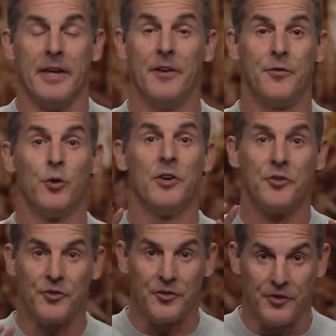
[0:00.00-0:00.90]
If you're a
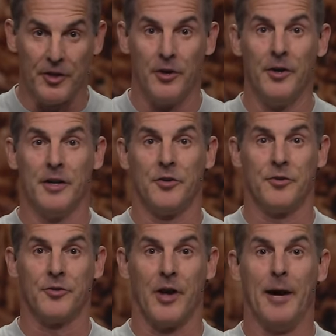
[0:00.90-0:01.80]
serious
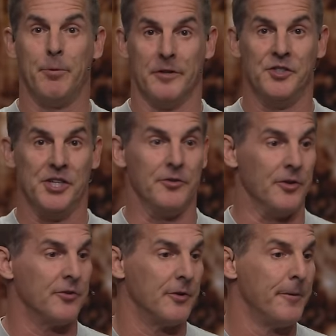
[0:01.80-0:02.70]
disciple of
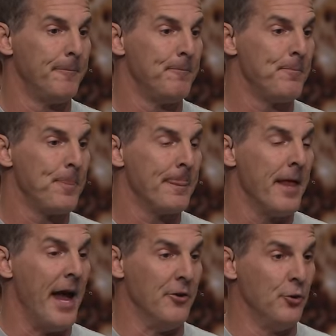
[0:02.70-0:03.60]
Jesus
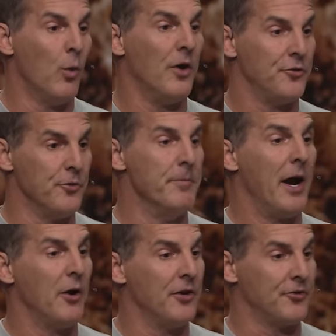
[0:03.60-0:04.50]
and you want to
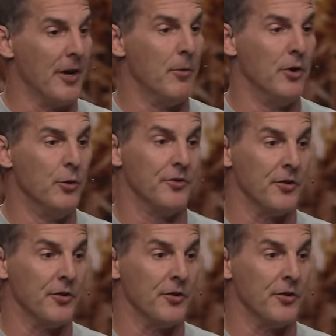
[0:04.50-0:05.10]
marry someone who is